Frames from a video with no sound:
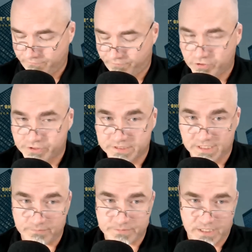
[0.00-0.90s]
first
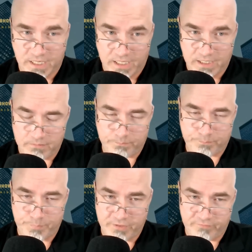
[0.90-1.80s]
dibs at any
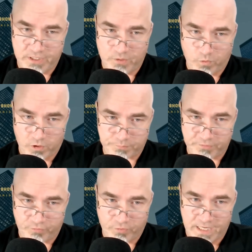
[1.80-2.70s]
PVD work
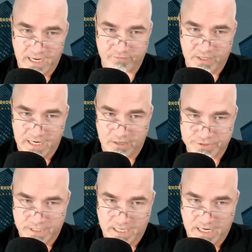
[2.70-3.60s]
before they have any
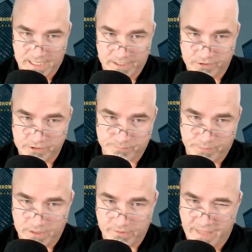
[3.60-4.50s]
outside hires.
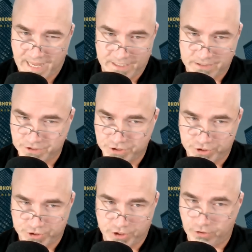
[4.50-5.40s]
But that is
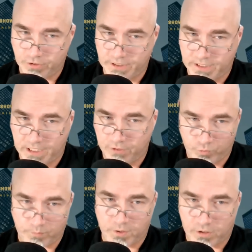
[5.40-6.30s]
sheerly a
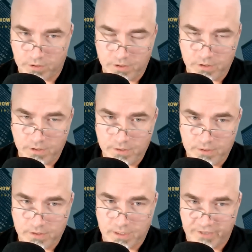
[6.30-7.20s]
rumor.
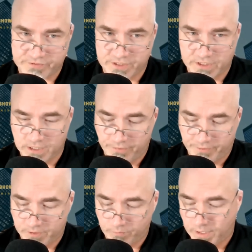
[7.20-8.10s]
I've seen
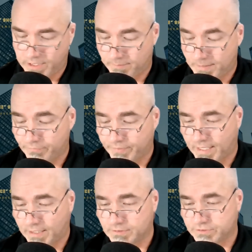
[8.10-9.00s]
nothing in writing about
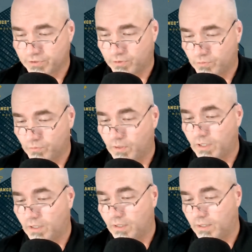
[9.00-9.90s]
that. So